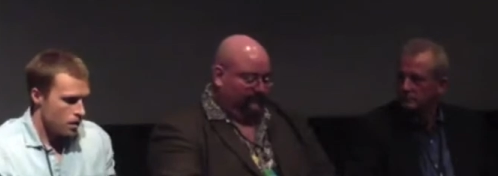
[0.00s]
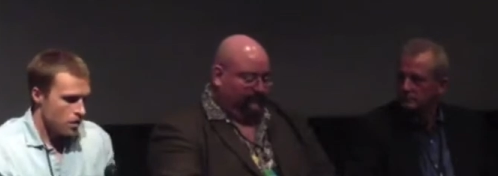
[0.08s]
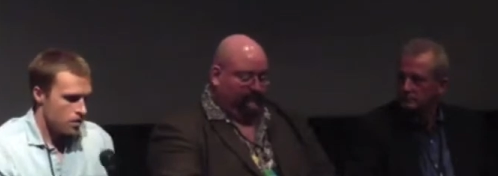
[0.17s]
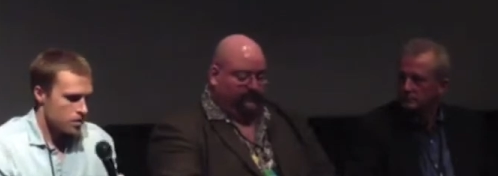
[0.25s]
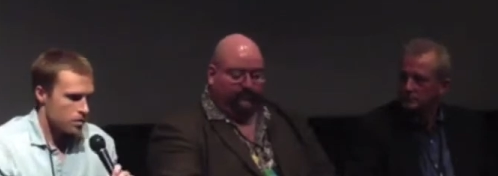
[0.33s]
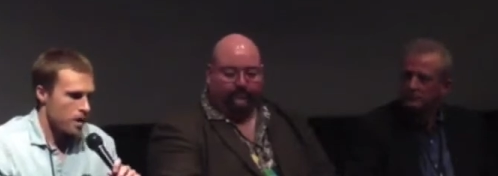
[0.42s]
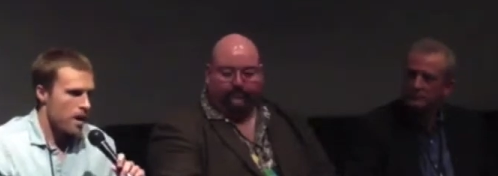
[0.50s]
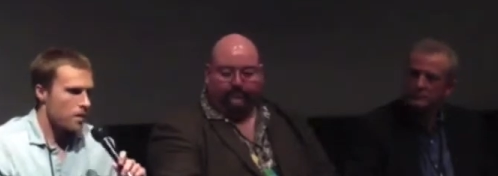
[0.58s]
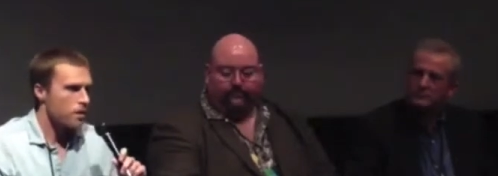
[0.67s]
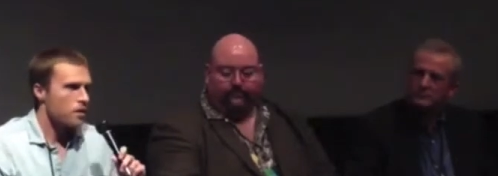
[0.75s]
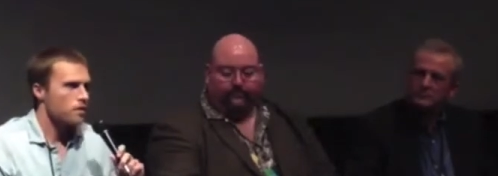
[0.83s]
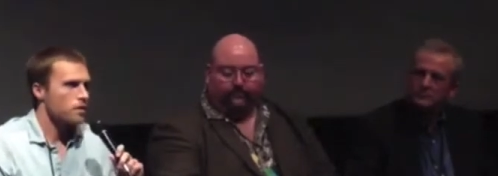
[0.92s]
Speaker 1: So now
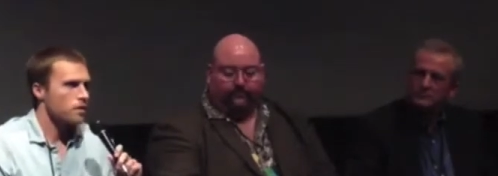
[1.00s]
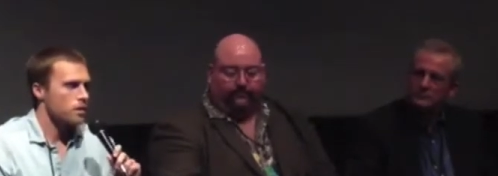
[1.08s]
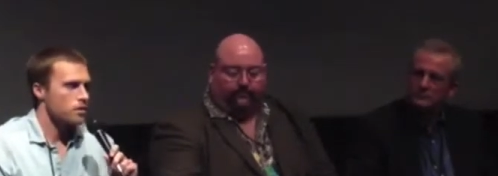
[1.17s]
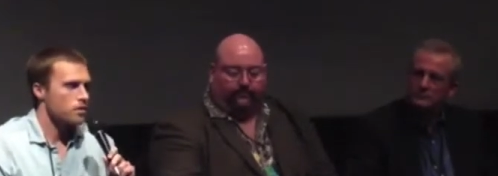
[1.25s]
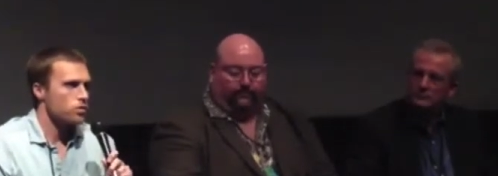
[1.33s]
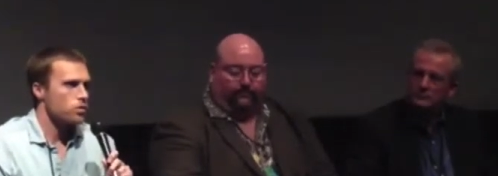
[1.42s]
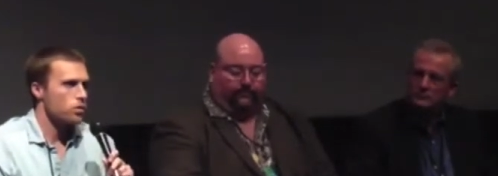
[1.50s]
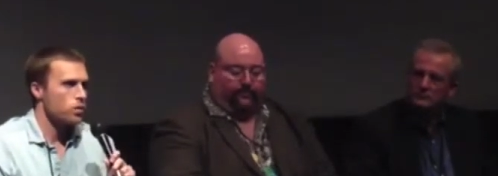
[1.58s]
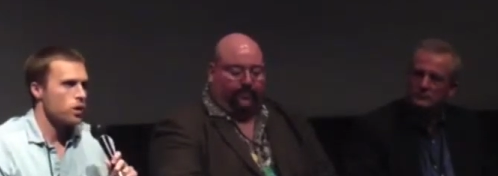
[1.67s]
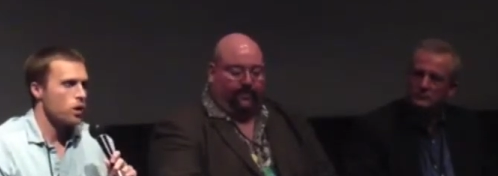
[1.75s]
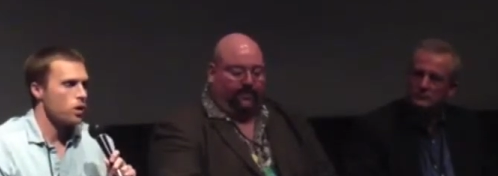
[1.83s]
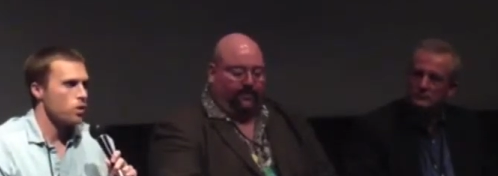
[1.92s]
that, that
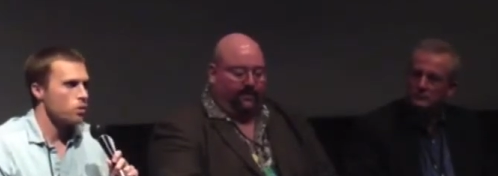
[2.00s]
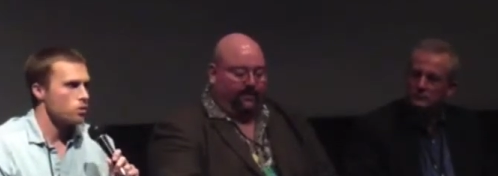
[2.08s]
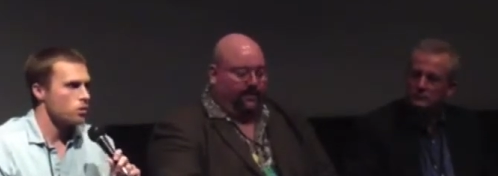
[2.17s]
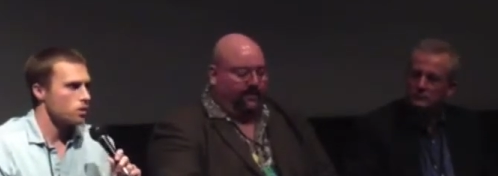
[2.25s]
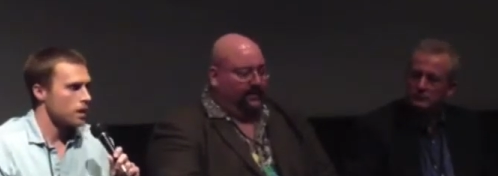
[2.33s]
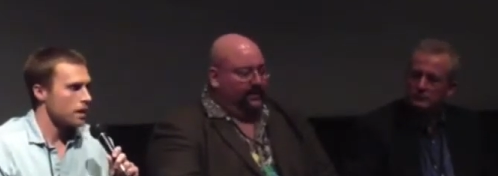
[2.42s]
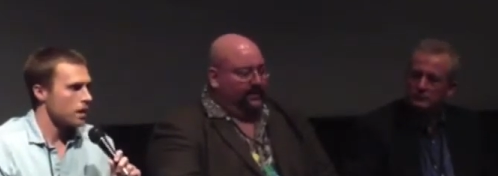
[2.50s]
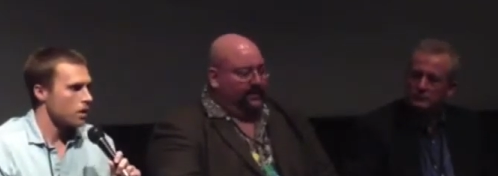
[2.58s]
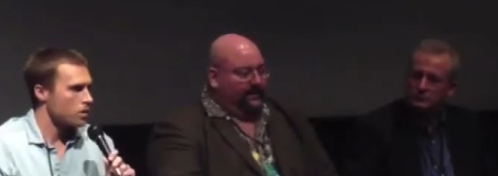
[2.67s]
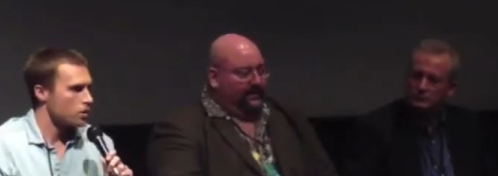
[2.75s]
studios and large